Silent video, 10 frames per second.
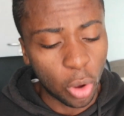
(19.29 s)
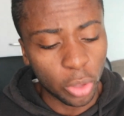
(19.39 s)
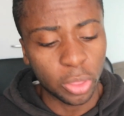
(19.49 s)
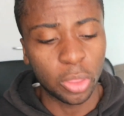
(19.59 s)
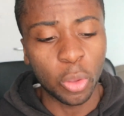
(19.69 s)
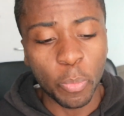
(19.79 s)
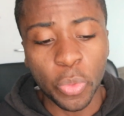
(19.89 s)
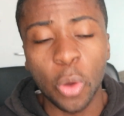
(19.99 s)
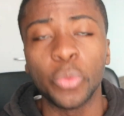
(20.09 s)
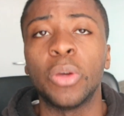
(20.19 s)
got to
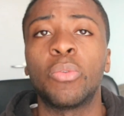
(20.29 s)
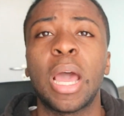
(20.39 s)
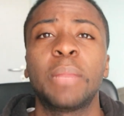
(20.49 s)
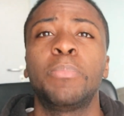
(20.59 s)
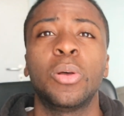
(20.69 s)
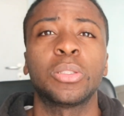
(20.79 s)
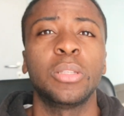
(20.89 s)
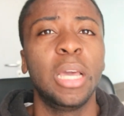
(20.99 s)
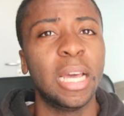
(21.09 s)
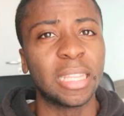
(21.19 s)
know the right
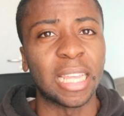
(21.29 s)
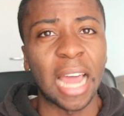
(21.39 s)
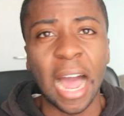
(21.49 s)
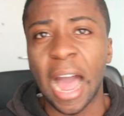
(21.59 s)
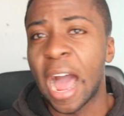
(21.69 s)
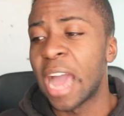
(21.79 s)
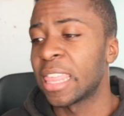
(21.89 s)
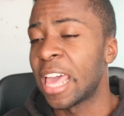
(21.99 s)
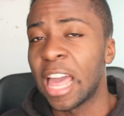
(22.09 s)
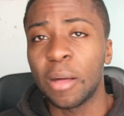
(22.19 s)
person that
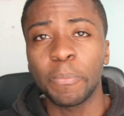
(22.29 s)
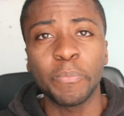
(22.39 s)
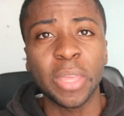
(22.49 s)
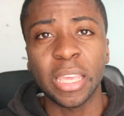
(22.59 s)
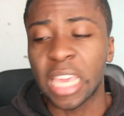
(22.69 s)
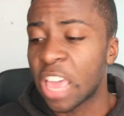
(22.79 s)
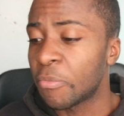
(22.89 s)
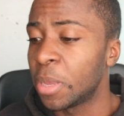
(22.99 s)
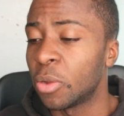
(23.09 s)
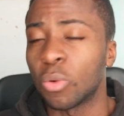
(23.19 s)
either helped me,
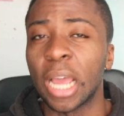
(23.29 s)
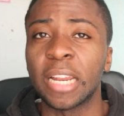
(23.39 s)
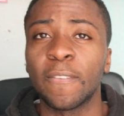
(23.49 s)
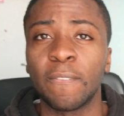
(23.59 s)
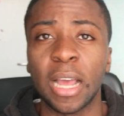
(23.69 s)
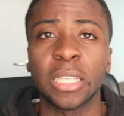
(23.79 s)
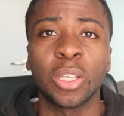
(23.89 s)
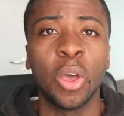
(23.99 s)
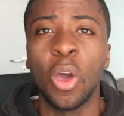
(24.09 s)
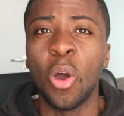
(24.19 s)
gave me the right advice,
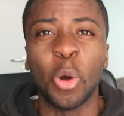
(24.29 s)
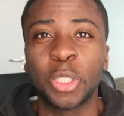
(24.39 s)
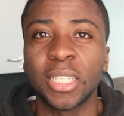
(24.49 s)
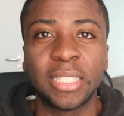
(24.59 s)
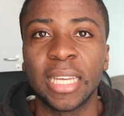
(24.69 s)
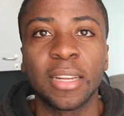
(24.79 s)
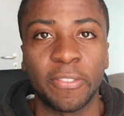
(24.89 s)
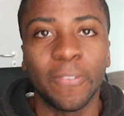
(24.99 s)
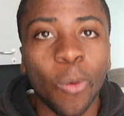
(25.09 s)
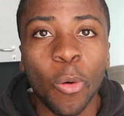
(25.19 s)
or just did it
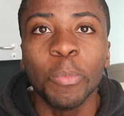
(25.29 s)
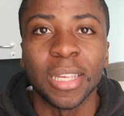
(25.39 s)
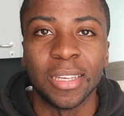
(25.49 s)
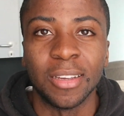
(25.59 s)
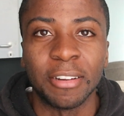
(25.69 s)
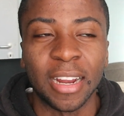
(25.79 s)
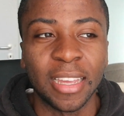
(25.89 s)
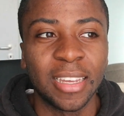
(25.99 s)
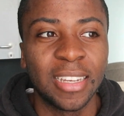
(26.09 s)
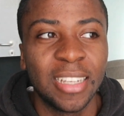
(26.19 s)
for me,
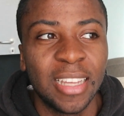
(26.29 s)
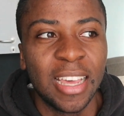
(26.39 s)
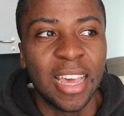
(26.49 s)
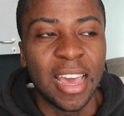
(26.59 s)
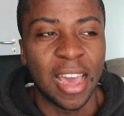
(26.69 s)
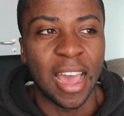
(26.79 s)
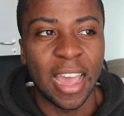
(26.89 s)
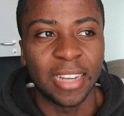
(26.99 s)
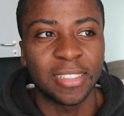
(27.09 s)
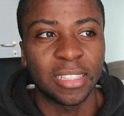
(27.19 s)
right?
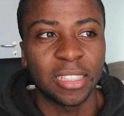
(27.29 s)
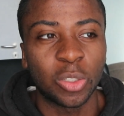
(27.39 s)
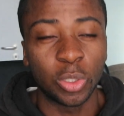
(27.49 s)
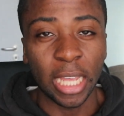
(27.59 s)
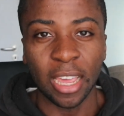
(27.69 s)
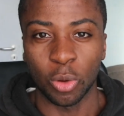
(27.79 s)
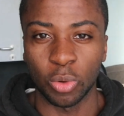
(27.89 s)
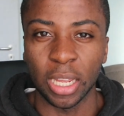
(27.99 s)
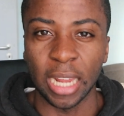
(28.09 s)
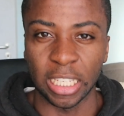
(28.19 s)
And today I
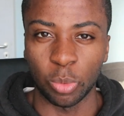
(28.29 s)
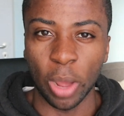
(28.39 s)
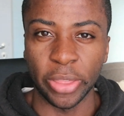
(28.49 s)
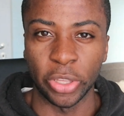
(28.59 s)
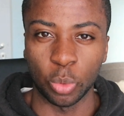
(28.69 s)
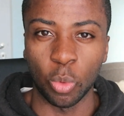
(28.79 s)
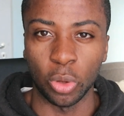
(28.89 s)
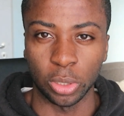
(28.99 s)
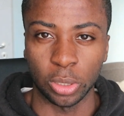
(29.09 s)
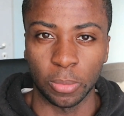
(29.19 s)
realized why this
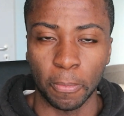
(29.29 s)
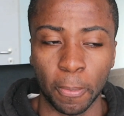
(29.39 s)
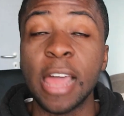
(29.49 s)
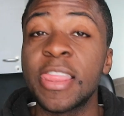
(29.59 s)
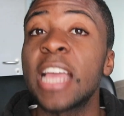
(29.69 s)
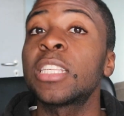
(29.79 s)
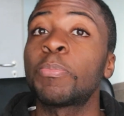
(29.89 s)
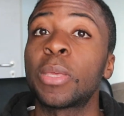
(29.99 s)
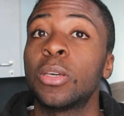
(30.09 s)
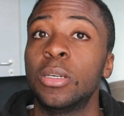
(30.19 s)
was. And that's
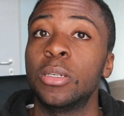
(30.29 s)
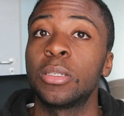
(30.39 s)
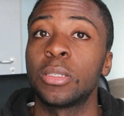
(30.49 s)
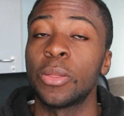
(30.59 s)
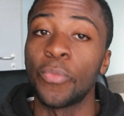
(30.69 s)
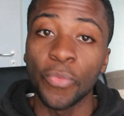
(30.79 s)
because